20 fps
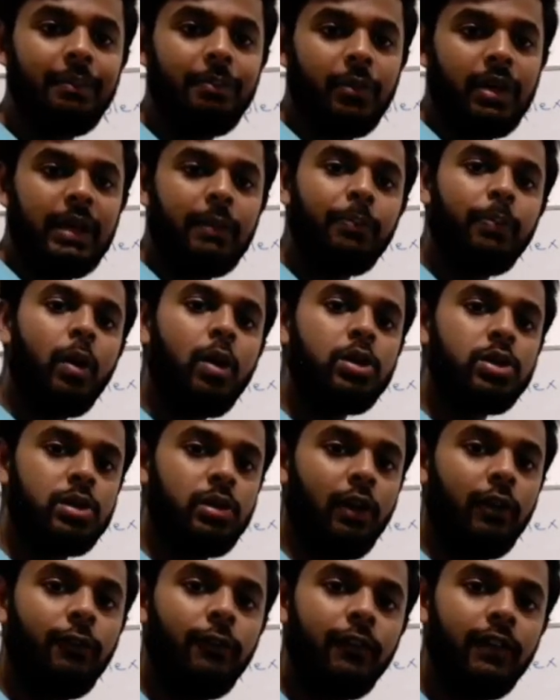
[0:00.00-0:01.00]

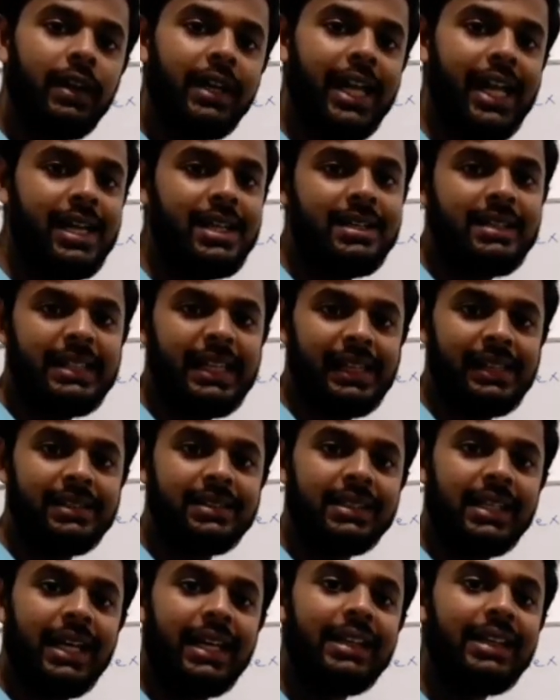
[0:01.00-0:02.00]
composed of dead
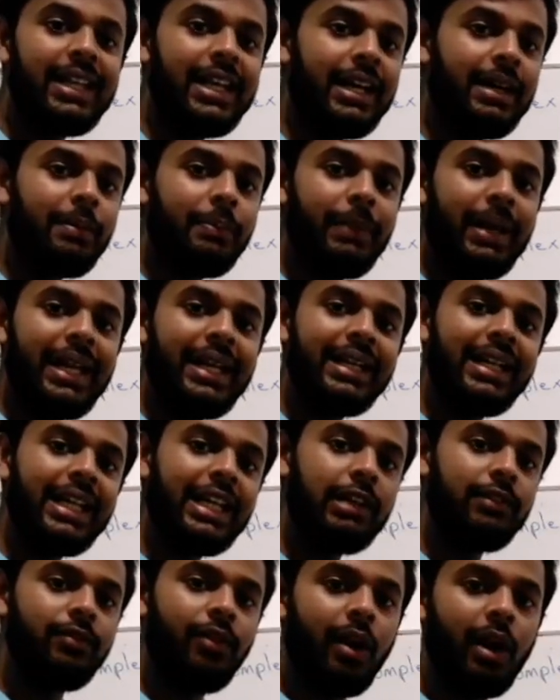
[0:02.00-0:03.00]
cells, and they are
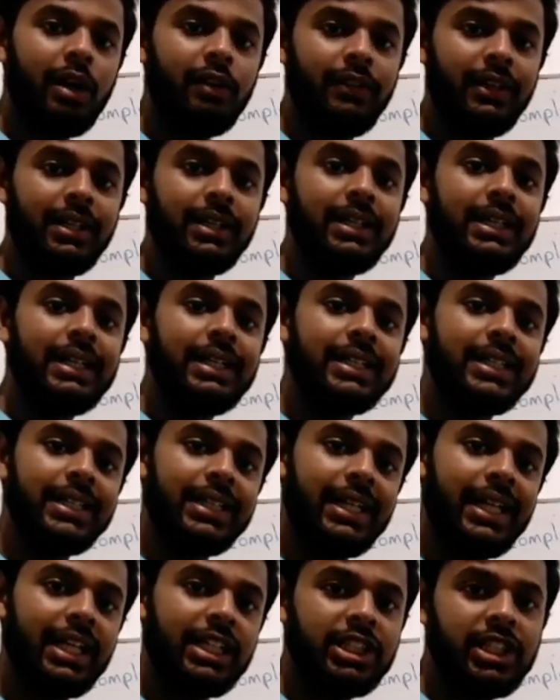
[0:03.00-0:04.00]
mainly involved in
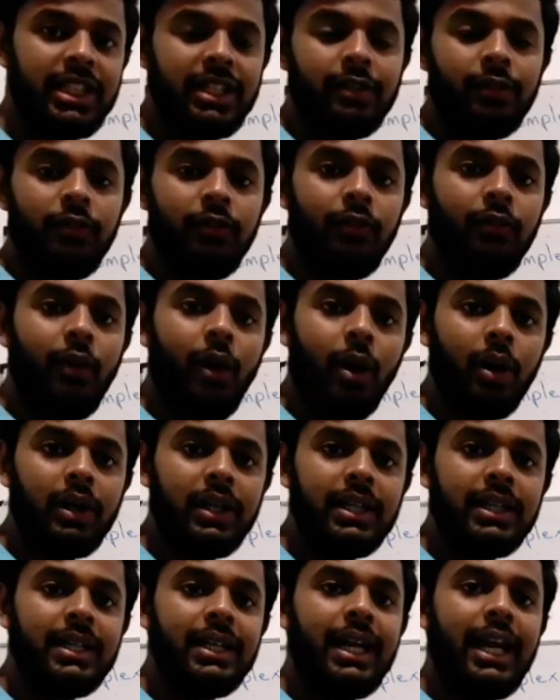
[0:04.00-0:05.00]
conduction of
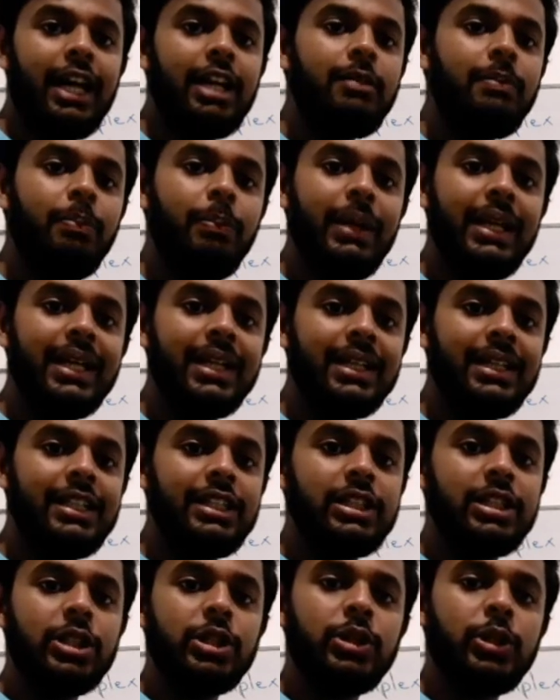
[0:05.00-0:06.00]
water and
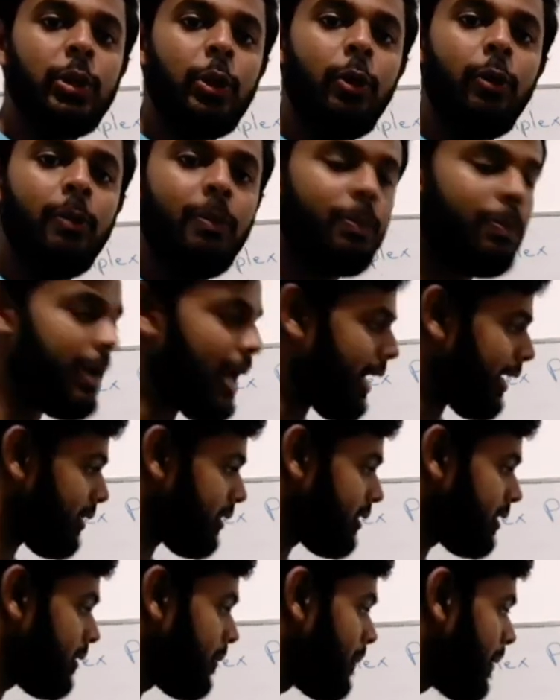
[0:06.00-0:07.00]
minerals through
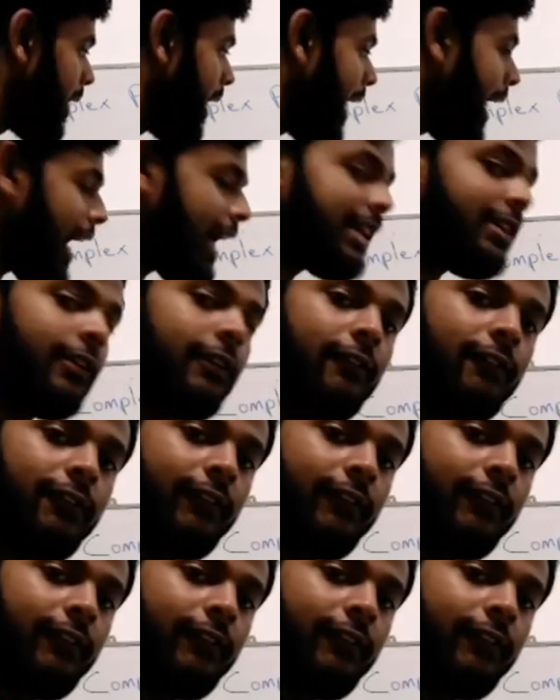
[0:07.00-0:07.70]
plants. And the